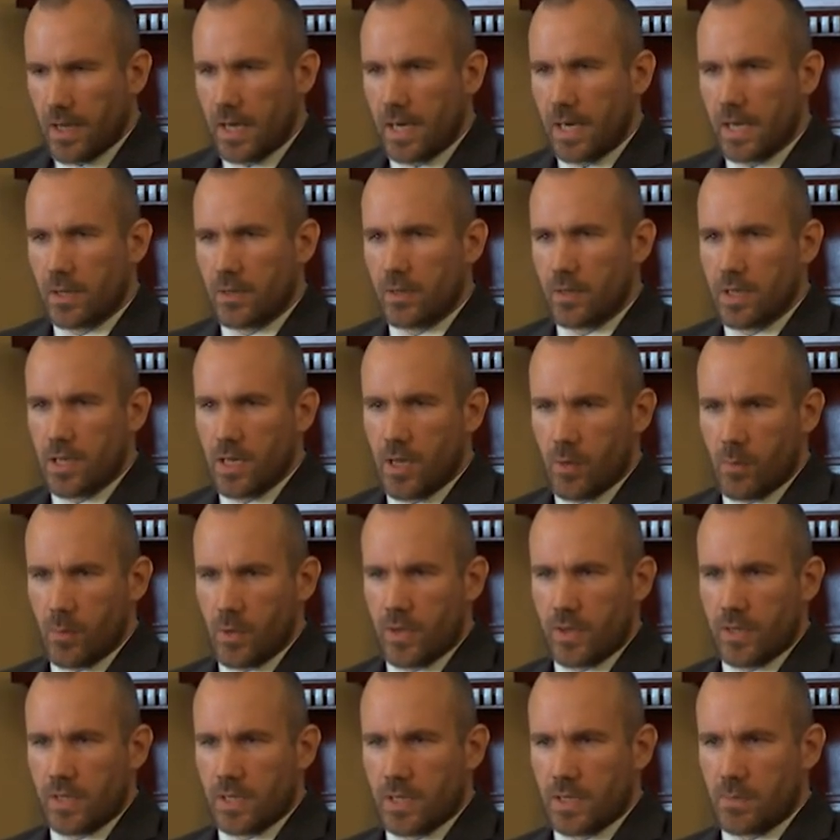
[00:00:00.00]
And I couldn't help but
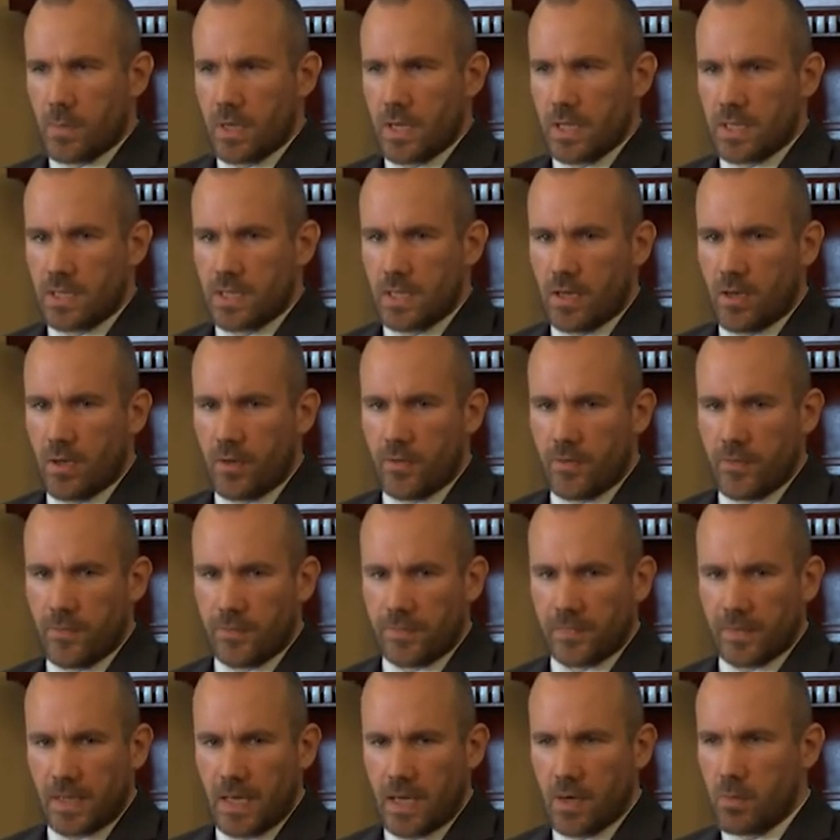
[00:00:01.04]
think to myself,
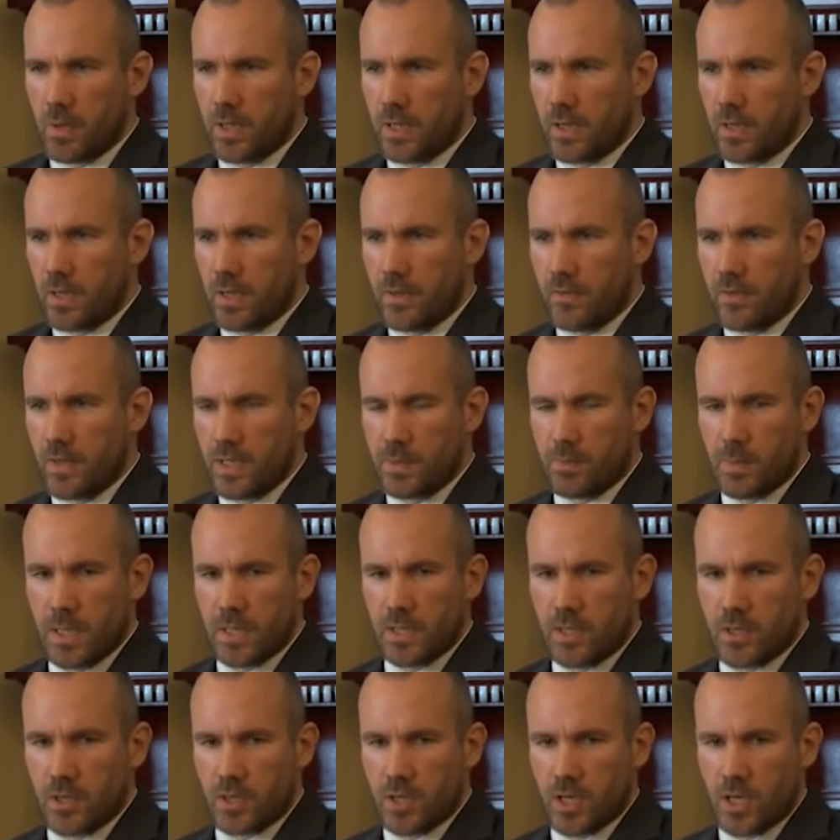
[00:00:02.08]
I wonder if he's been
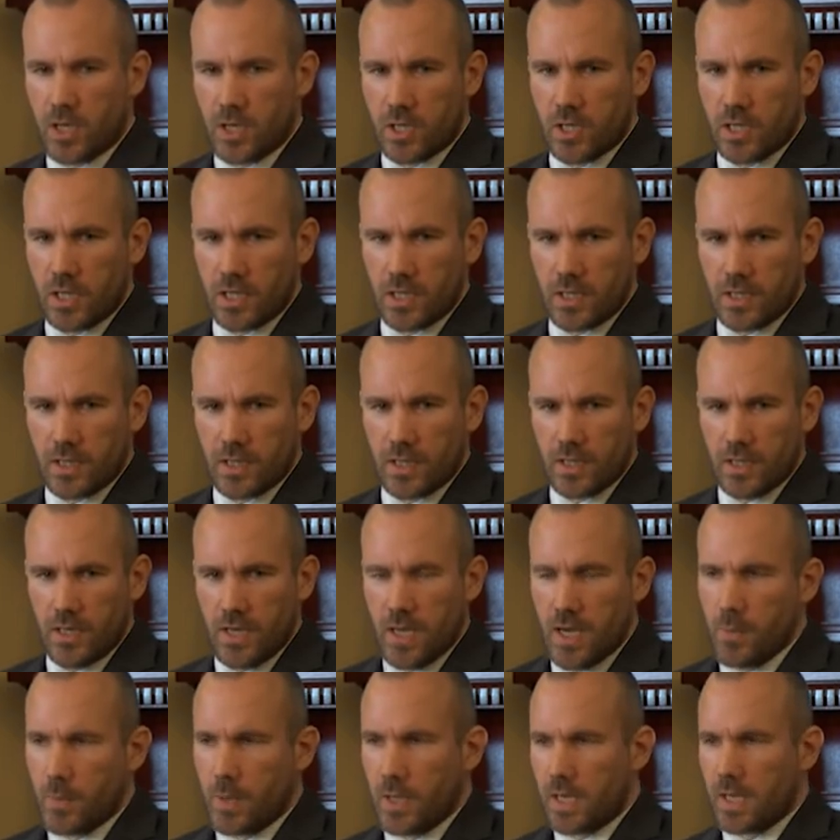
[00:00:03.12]
to church lately.
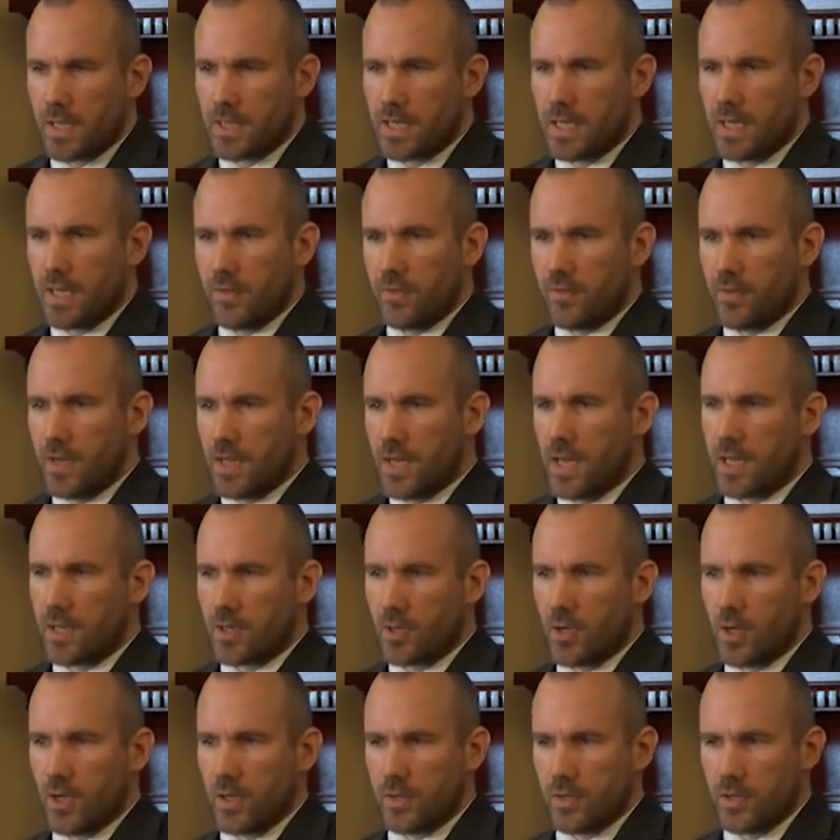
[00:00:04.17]
Because if he had
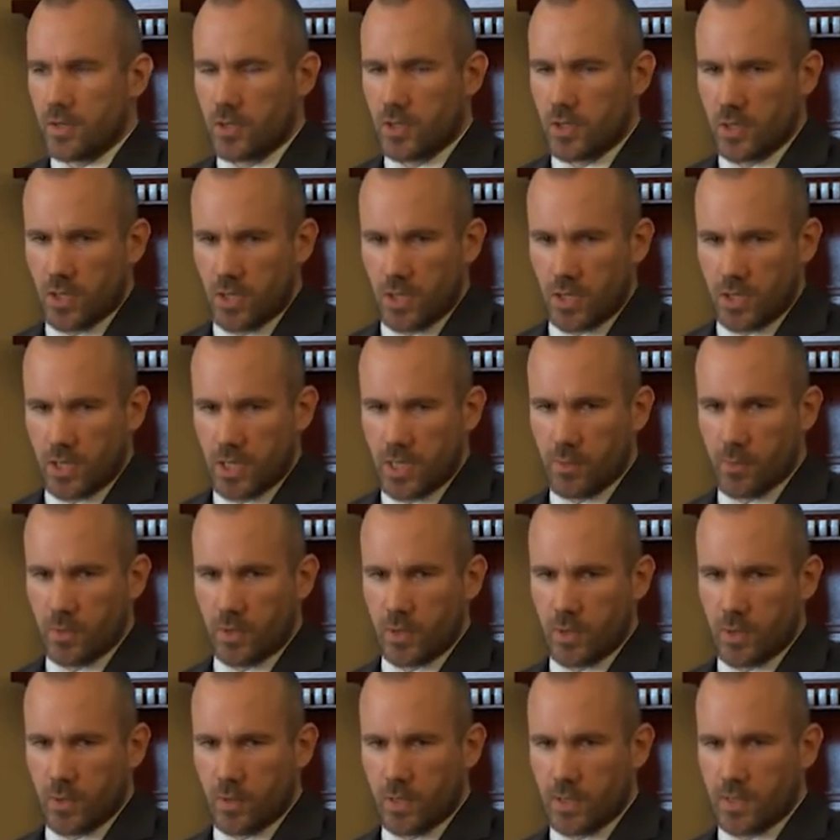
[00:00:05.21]
gone to church, he would
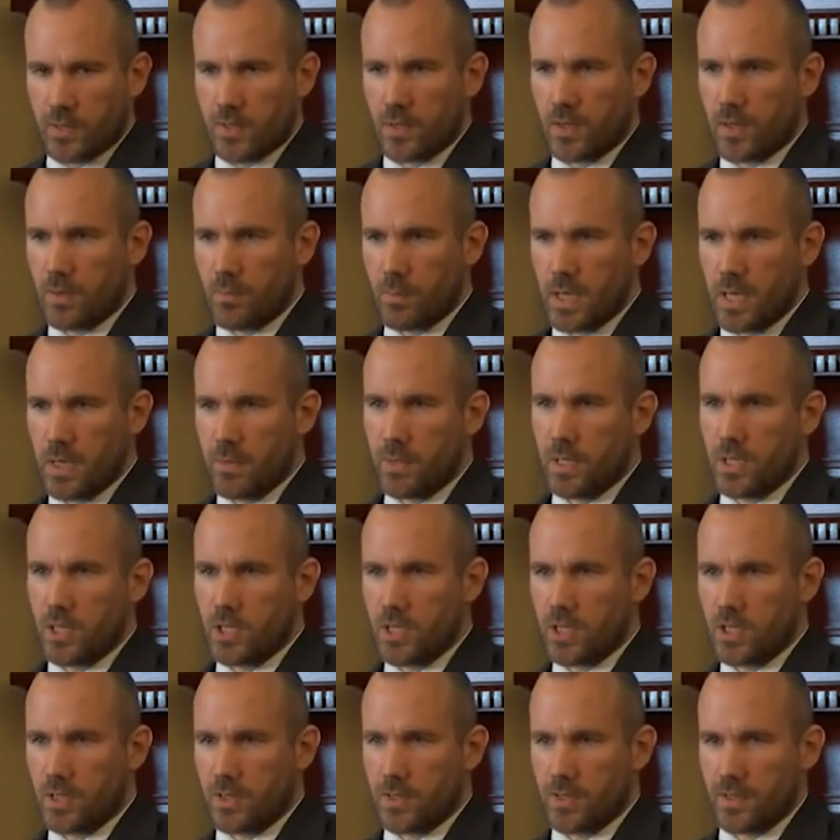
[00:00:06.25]
notice that the baby
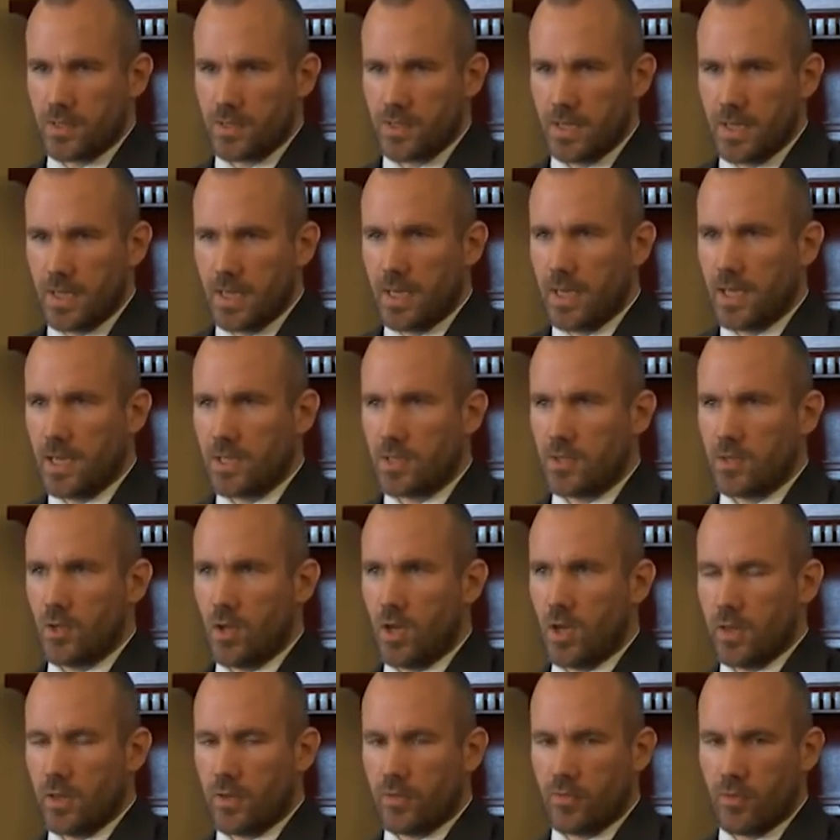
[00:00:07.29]
Jesus is
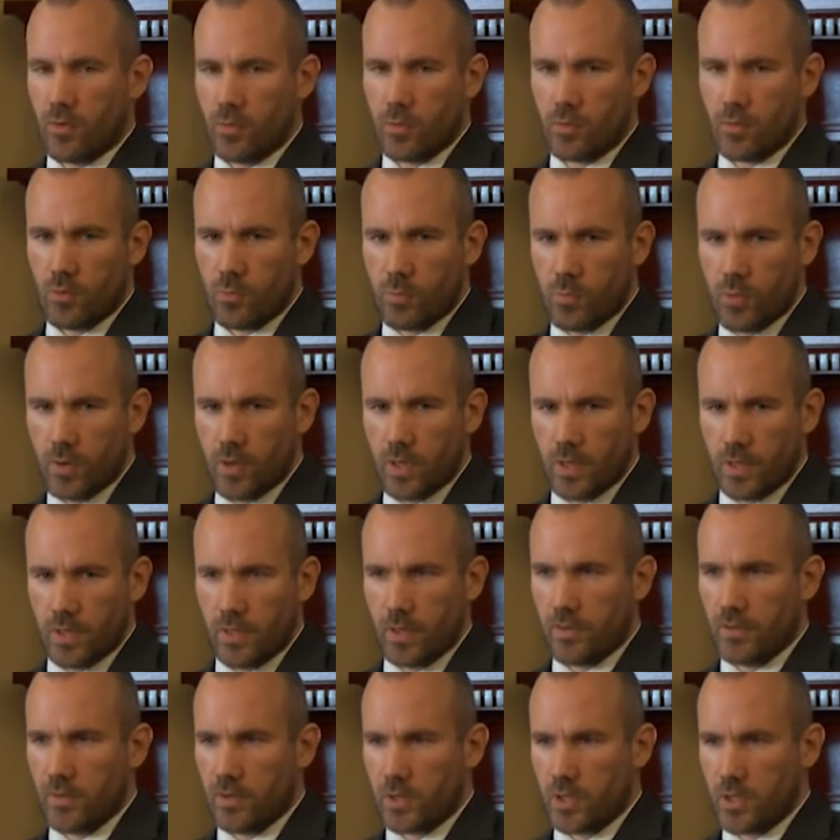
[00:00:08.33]
not the focal point
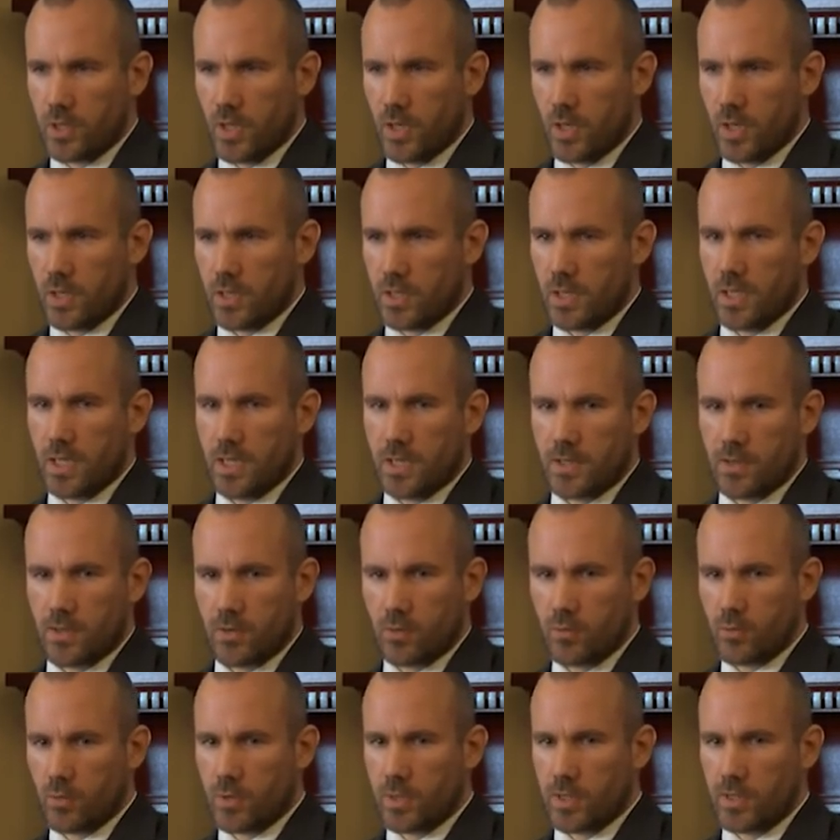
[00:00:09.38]
of the church. It's the
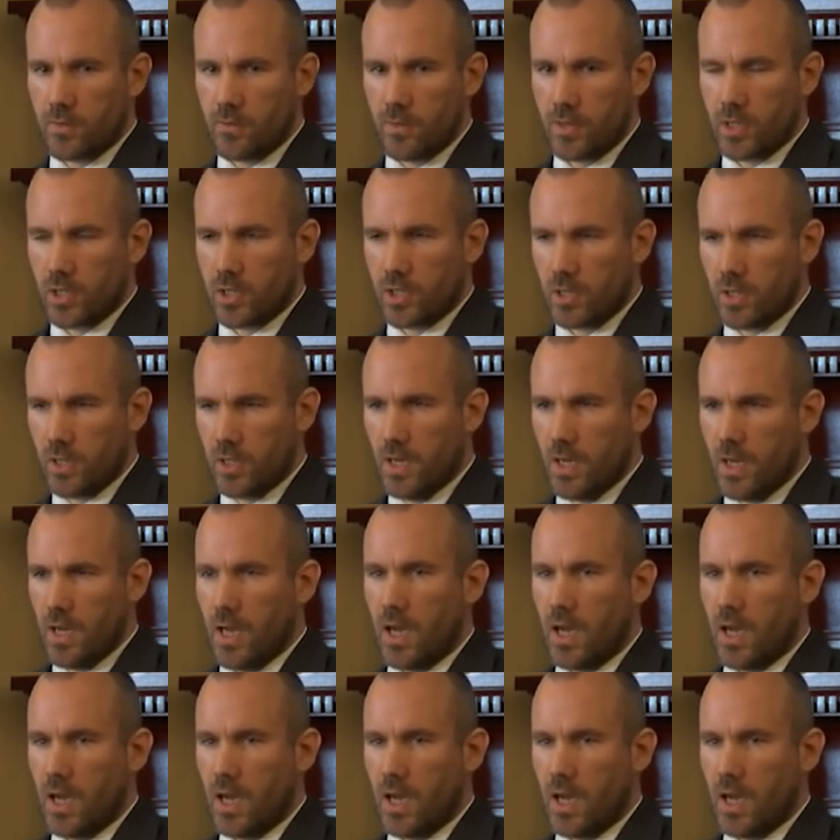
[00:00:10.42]
crucifixion.